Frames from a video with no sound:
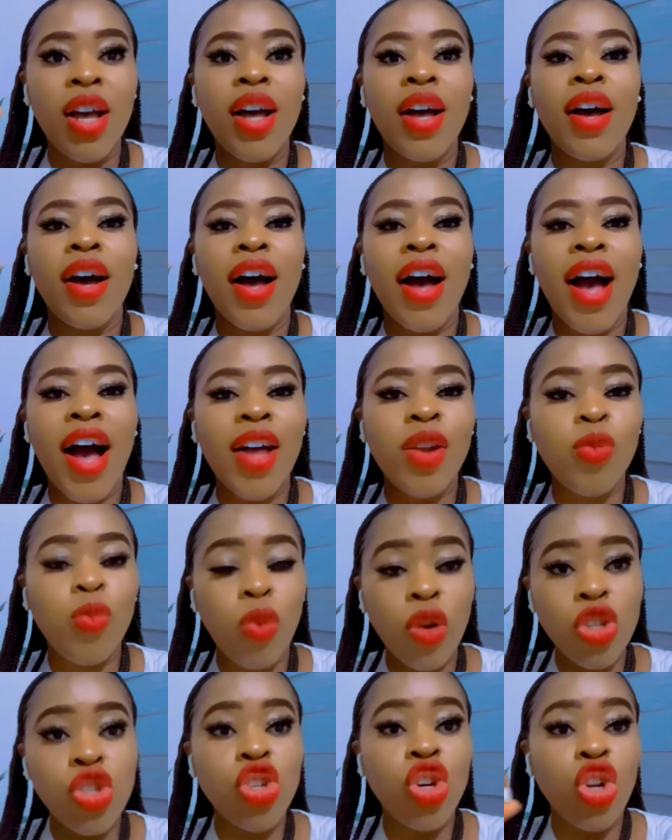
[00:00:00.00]
and what
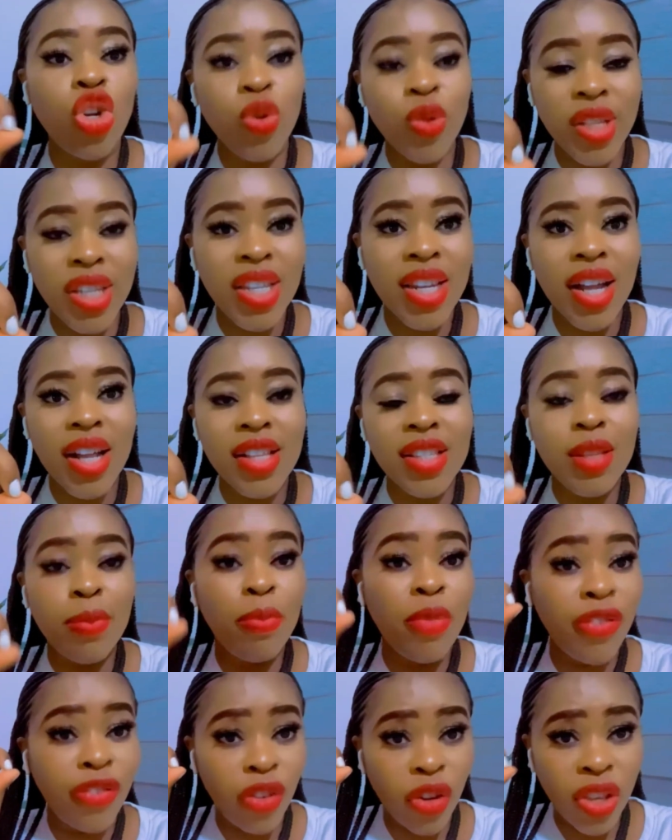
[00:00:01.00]
you're looking at
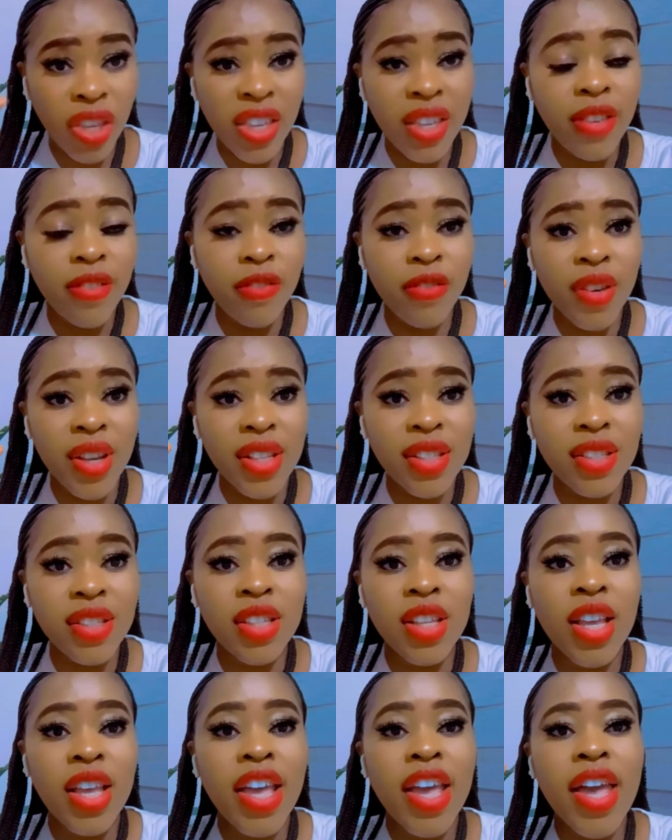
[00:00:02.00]
before you invest.
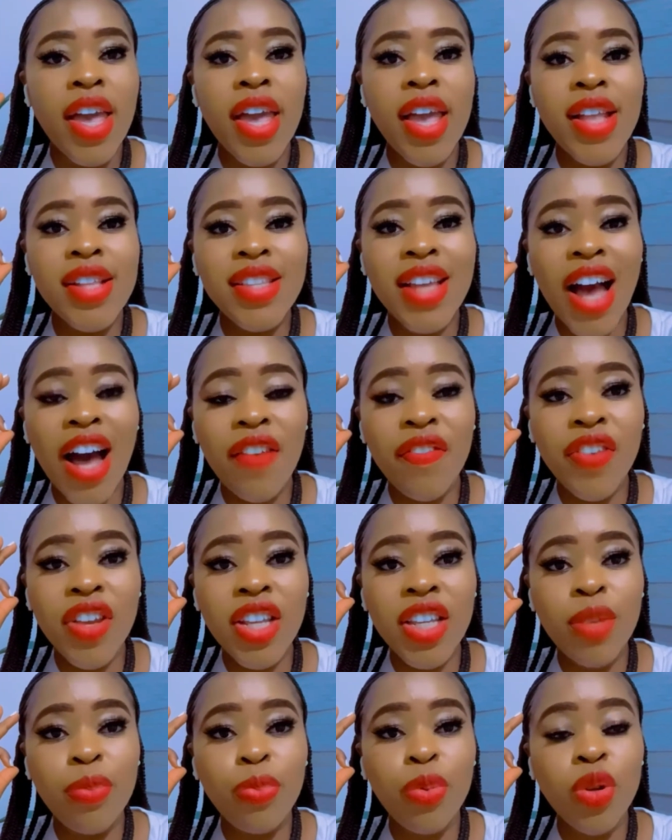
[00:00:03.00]
It's having the
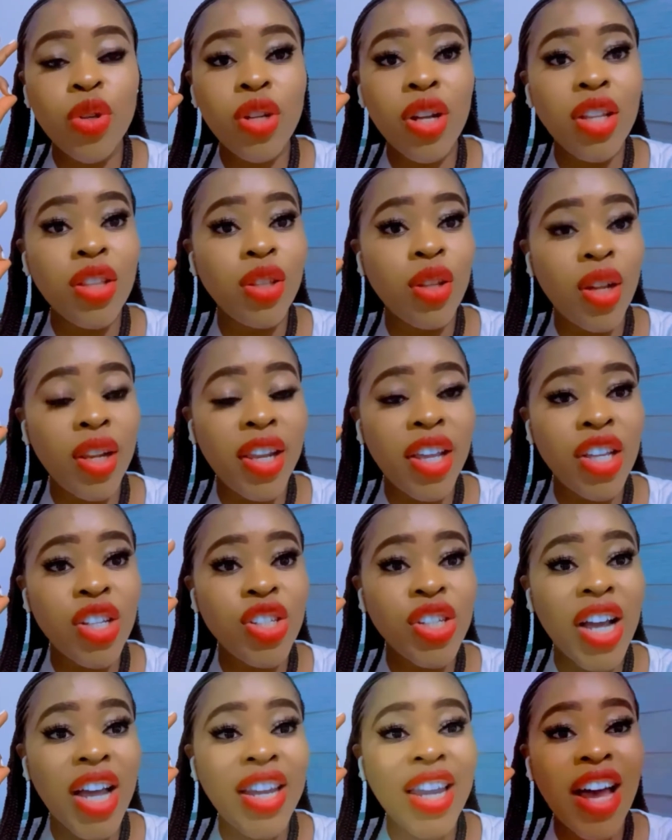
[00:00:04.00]
product knowledge
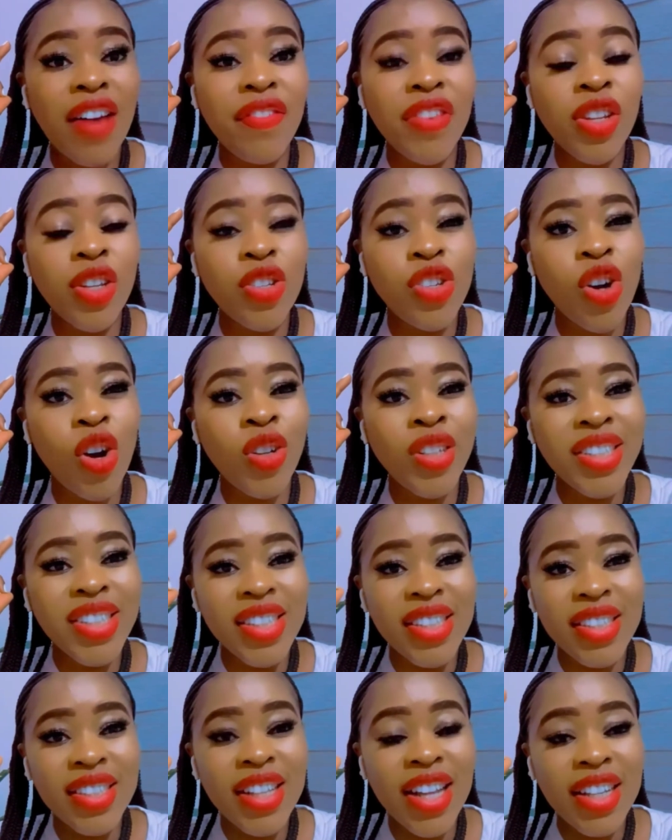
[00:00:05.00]
and having the
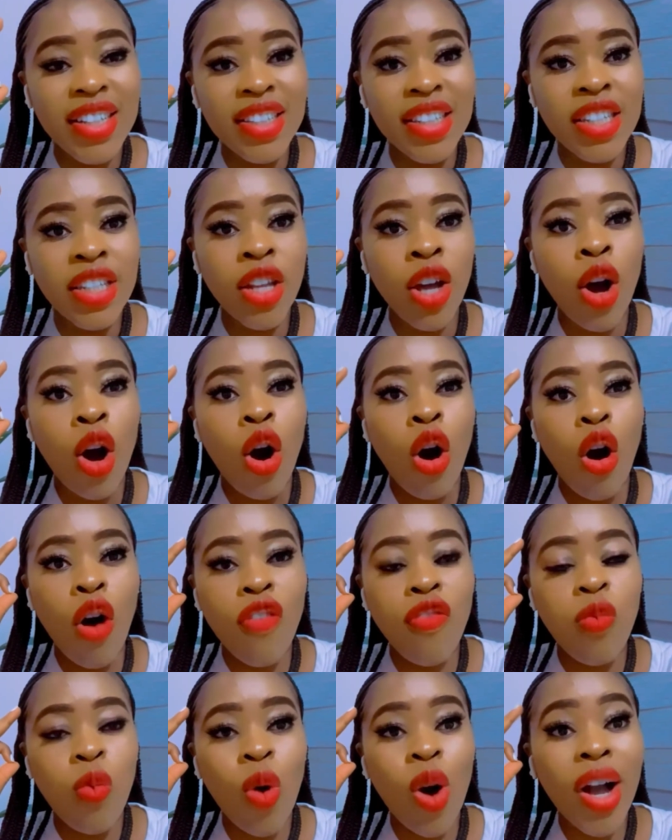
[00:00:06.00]
understanding of
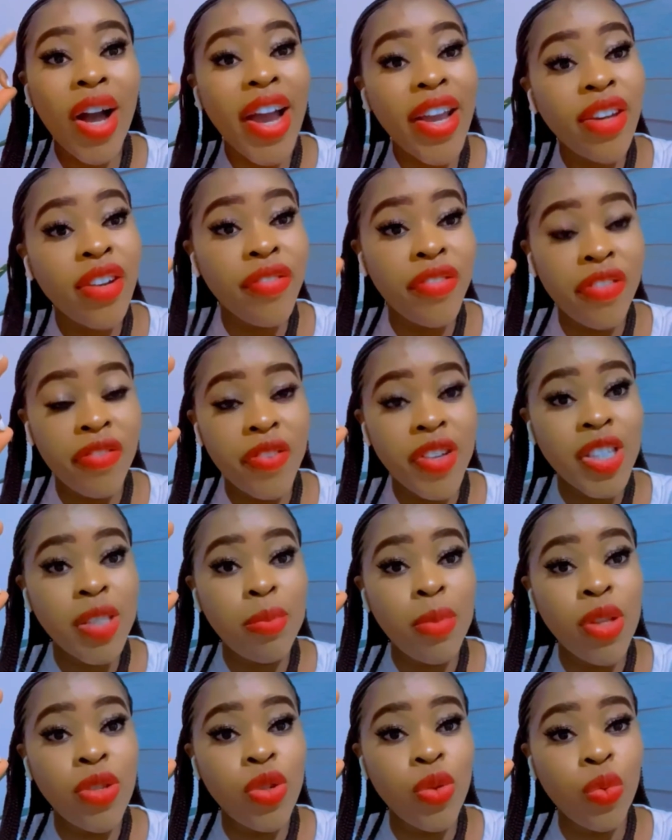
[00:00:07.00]
what kind of
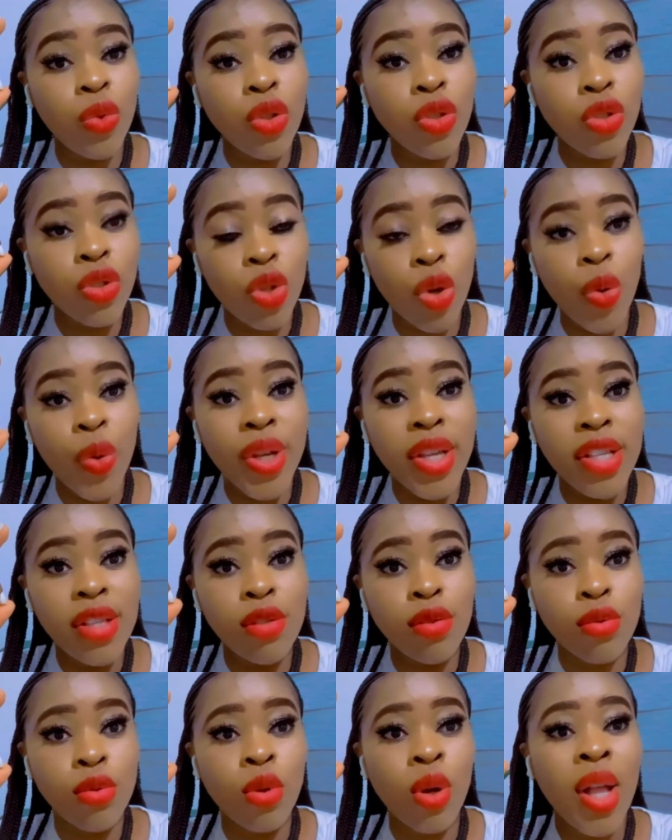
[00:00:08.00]
investment you want to go
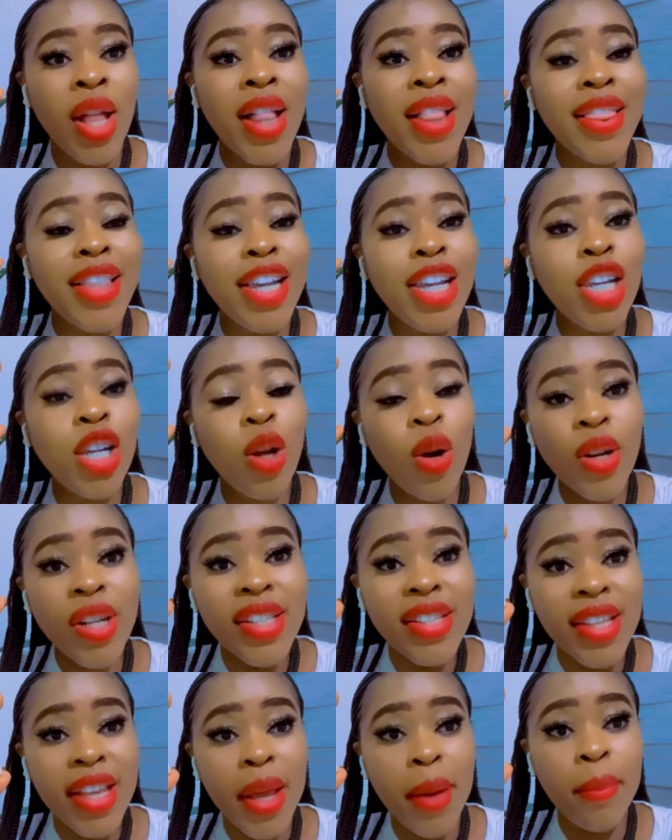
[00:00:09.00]
into. Then long
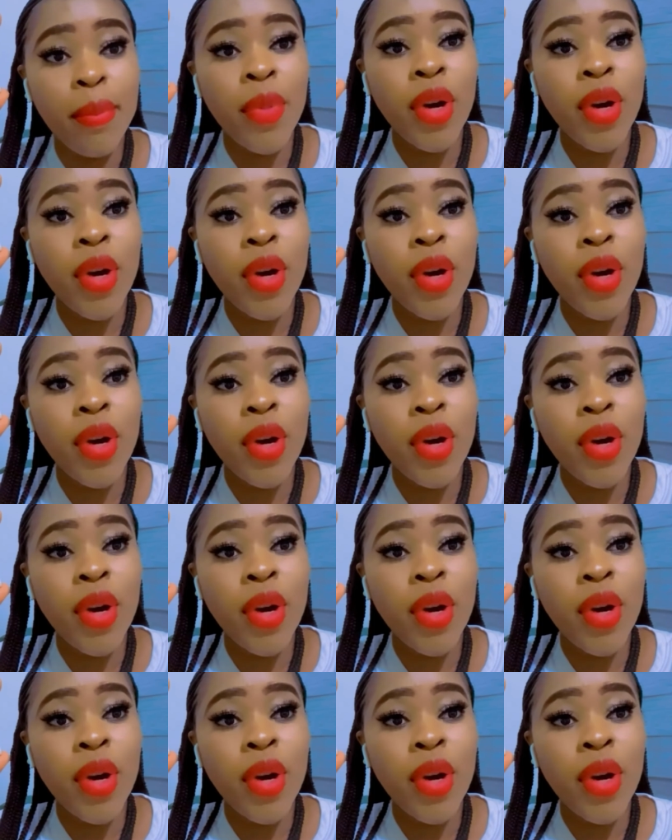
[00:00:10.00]
term,